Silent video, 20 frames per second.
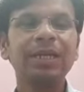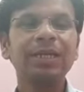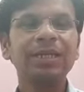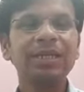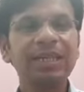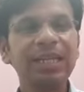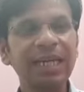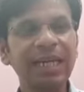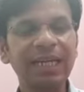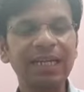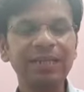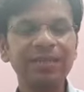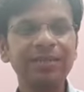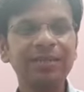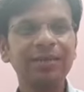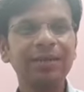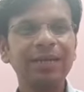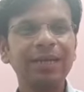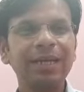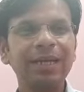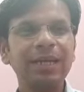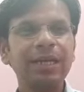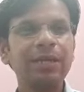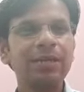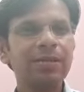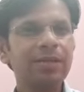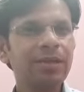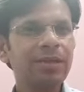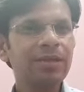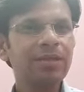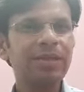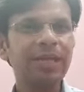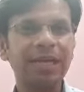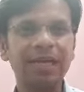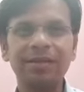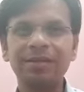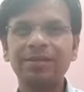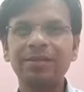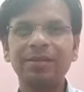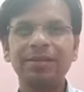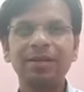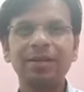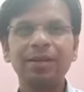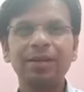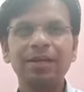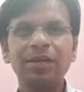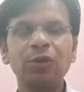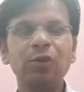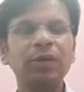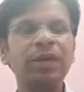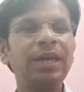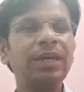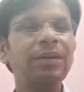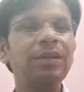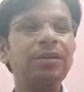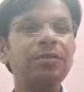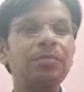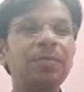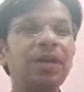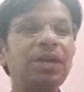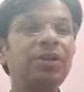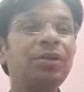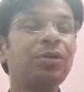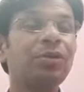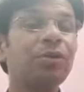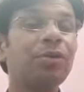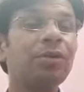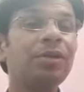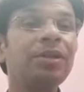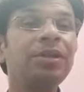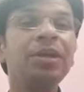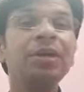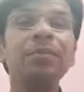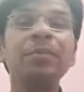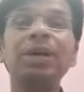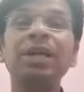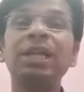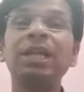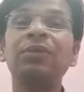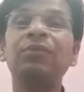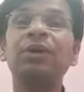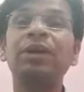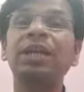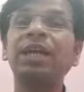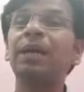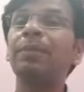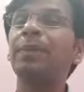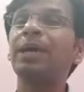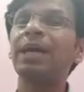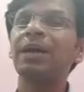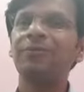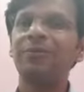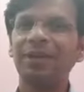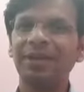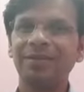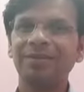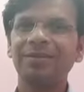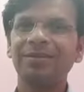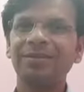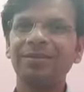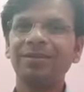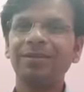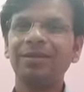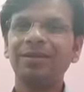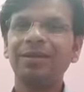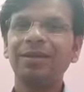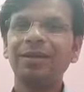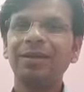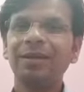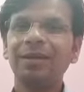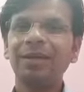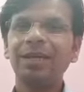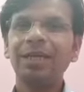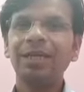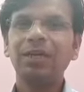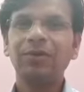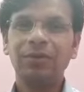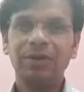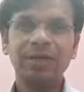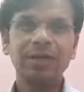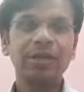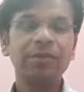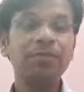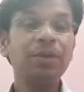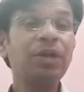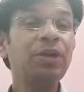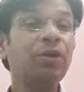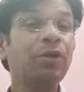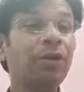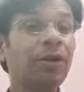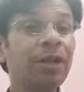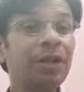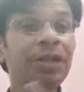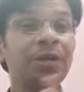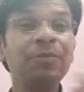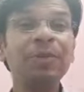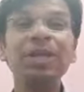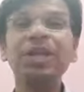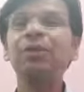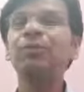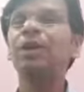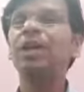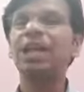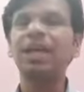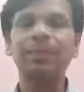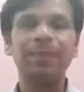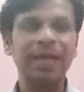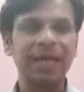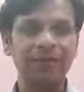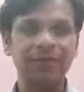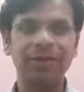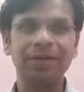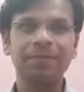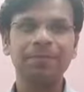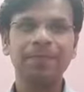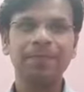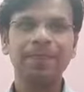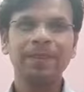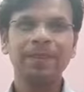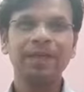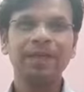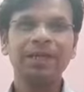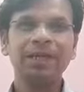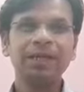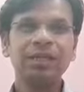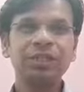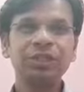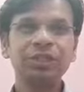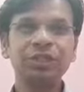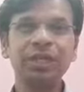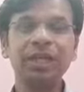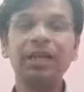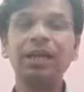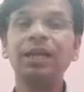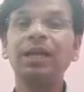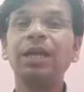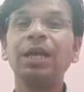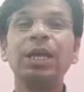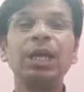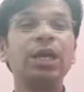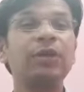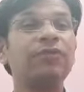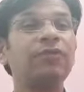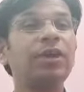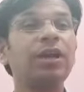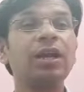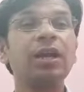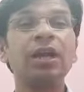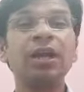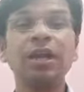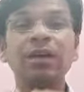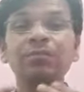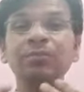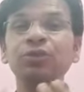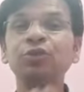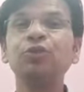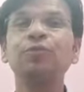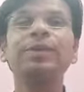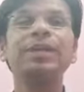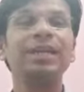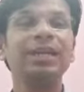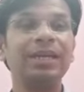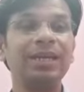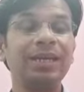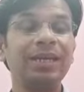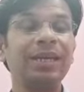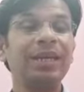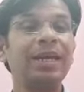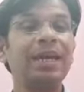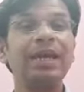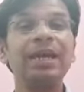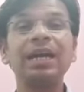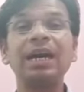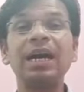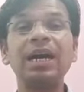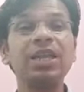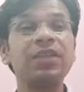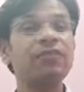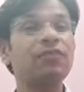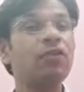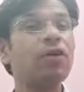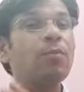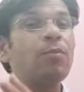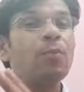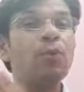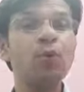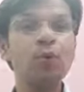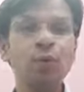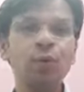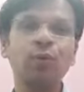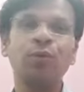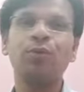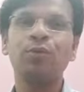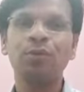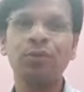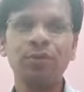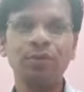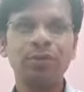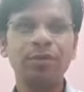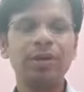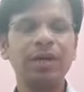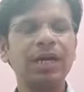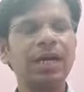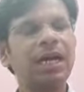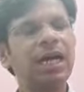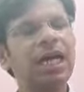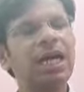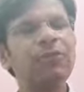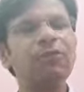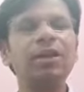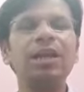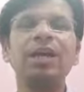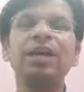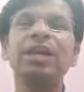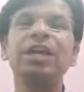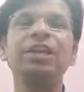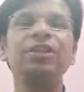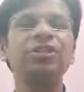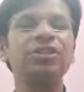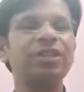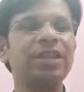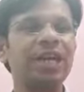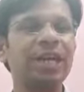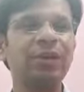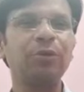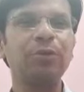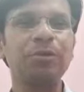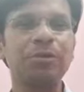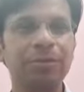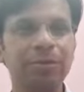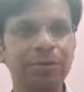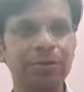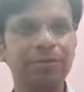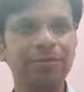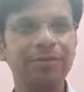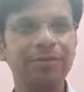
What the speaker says: that he says that you can spend all the money what I am having. You can spend all the money what I am having. Still, if you will come to me and ask for more, I will arrange that also.